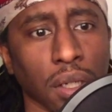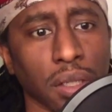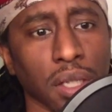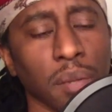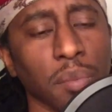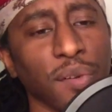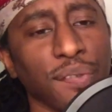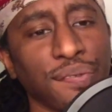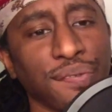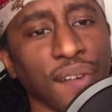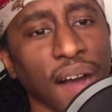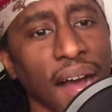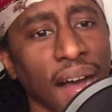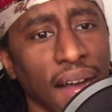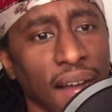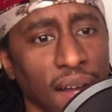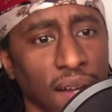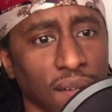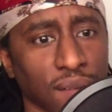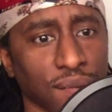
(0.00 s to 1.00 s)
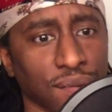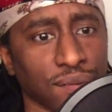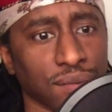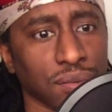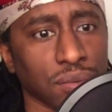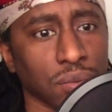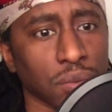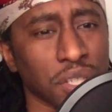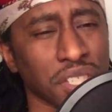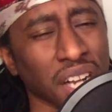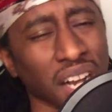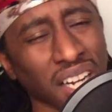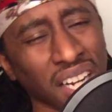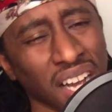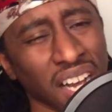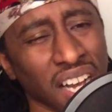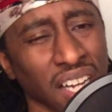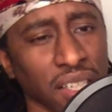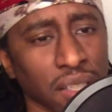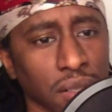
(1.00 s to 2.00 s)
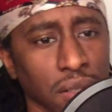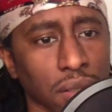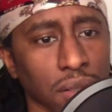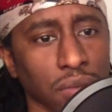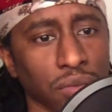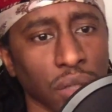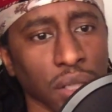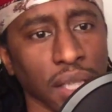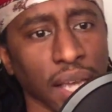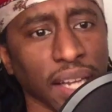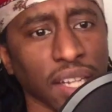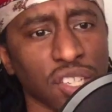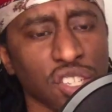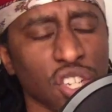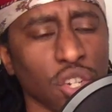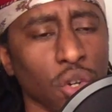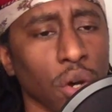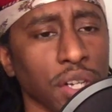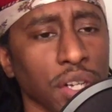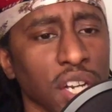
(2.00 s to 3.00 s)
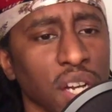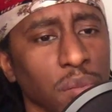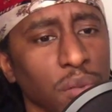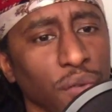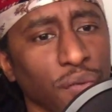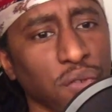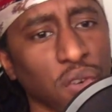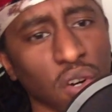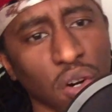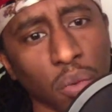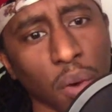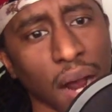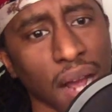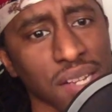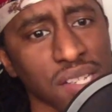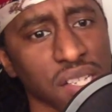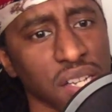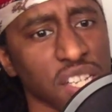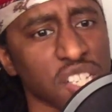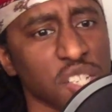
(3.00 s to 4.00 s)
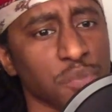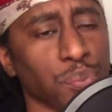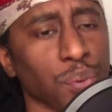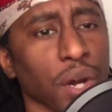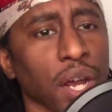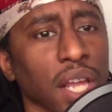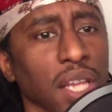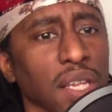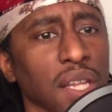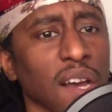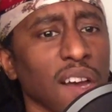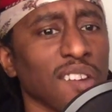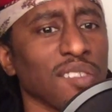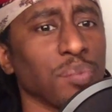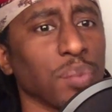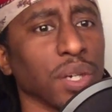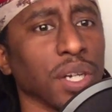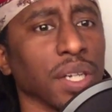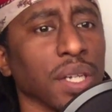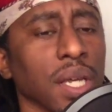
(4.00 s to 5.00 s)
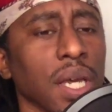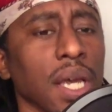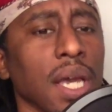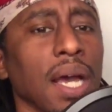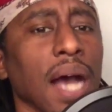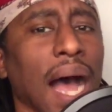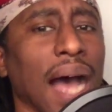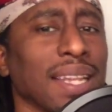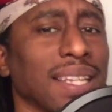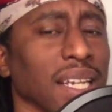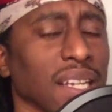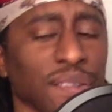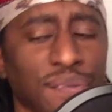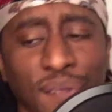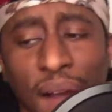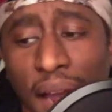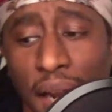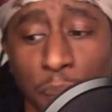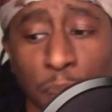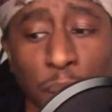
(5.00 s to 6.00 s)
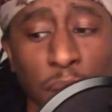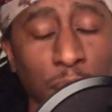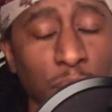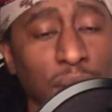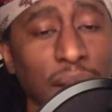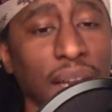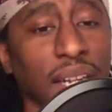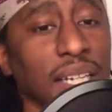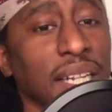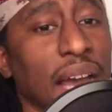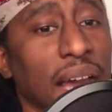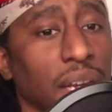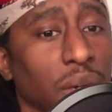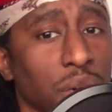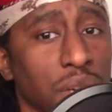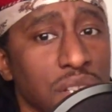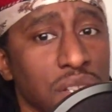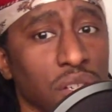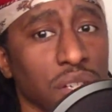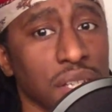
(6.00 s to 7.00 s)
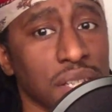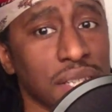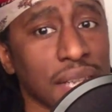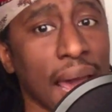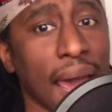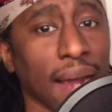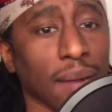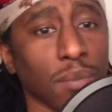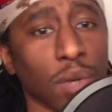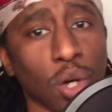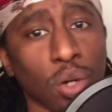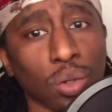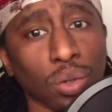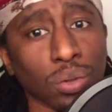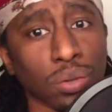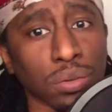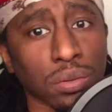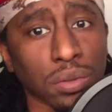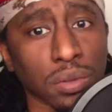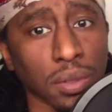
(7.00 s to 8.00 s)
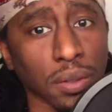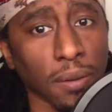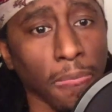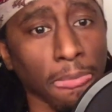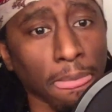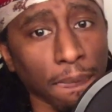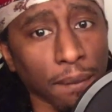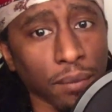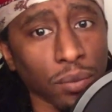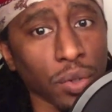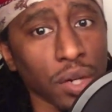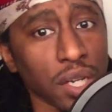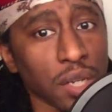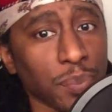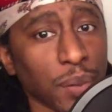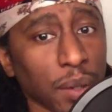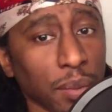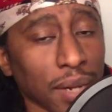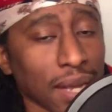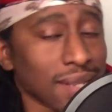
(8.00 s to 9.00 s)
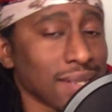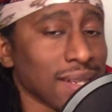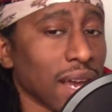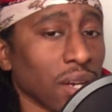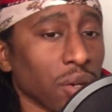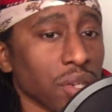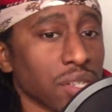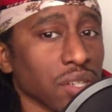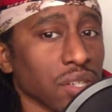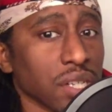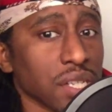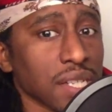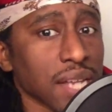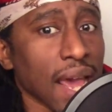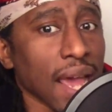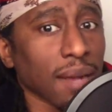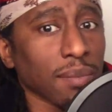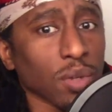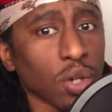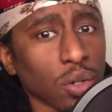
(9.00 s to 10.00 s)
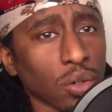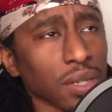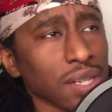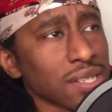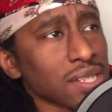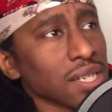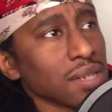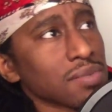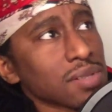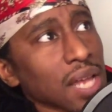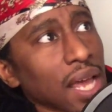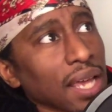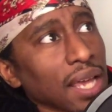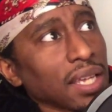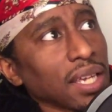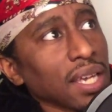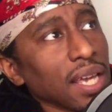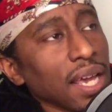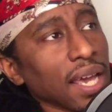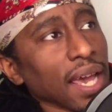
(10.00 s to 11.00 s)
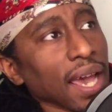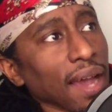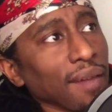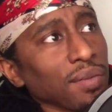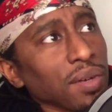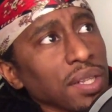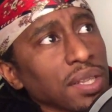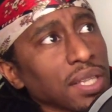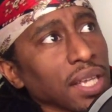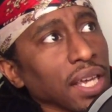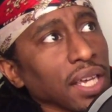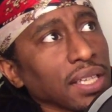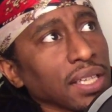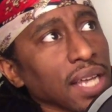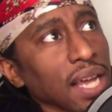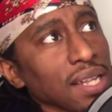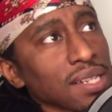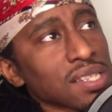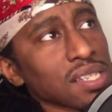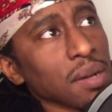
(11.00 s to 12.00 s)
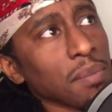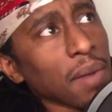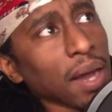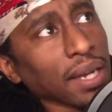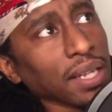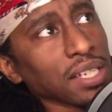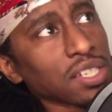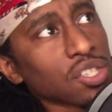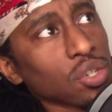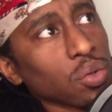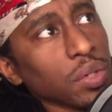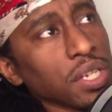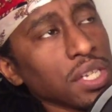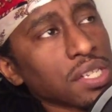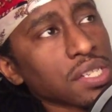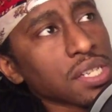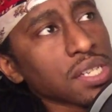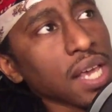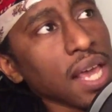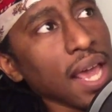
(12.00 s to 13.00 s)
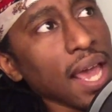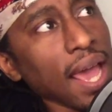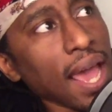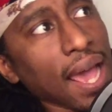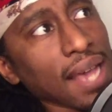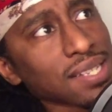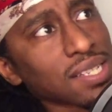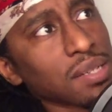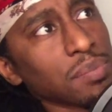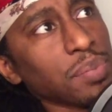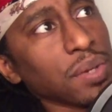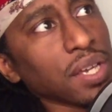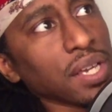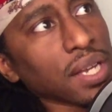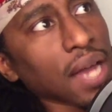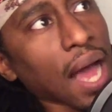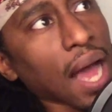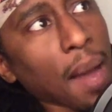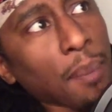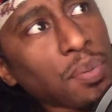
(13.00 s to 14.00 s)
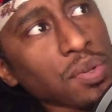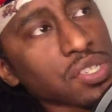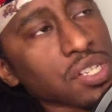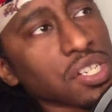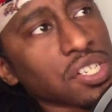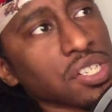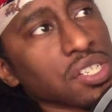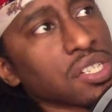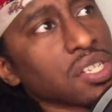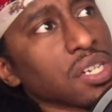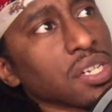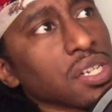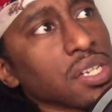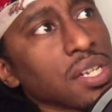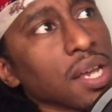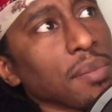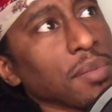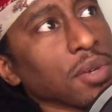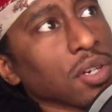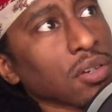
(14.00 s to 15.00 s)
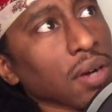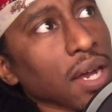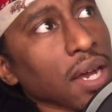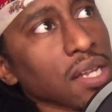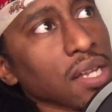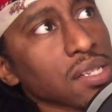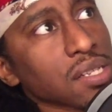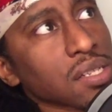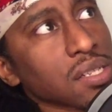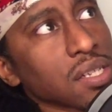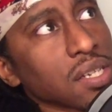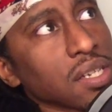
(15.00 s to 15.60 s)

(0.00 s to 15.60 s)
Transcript: Number five, which I kind of related to on number four, where I said spread love, but identify the people that are not always on attack mode. We're the people that's not always on attack mode. It seems like everything that somebody tweets has to be in opposition to the Democrats.